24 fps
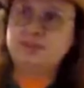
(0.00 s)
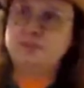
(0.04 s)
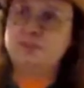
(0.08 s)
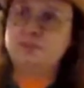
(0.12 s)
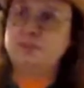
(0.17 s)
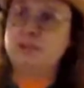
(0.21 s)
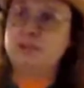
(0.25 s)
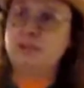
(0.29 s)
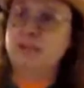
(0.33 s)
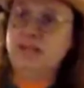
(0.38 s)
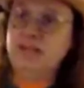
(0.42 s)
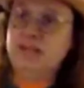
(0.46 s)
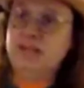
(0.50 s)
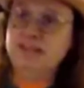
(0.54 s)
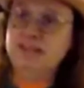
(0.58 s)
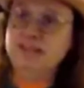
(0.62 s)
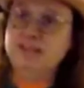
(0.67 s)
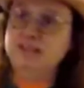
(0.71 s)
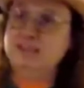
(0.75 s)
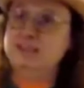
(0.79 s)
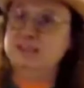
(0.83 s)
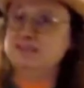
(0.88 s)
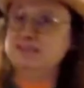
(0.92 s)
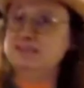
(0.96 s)

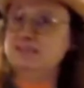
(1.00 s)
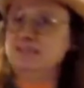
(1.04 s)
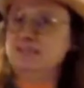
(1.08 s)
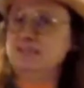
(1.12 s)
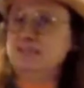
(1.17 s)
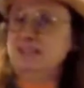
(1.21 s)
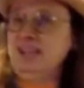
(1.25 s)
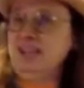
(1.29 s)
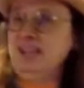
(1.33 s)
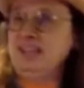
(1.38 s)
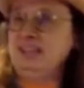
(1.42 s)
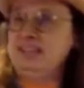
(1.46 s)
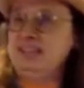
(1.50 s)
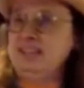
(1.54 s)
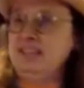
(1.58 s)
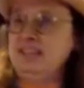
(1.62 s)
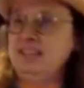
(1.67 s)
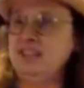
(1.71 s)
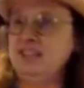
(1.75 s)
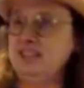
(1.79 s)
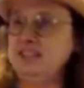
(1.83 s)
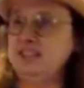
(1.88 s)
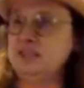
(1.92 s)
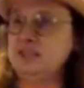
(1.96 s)

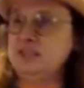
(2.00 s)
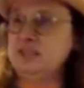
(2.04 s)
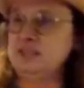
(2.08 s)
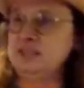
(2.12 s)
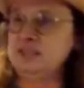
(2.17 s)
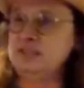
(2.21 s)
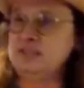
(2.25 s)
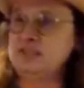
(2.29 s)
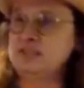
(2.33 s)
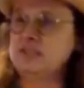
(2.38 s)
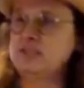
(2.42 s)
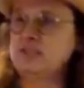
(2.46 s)
mid-1800s.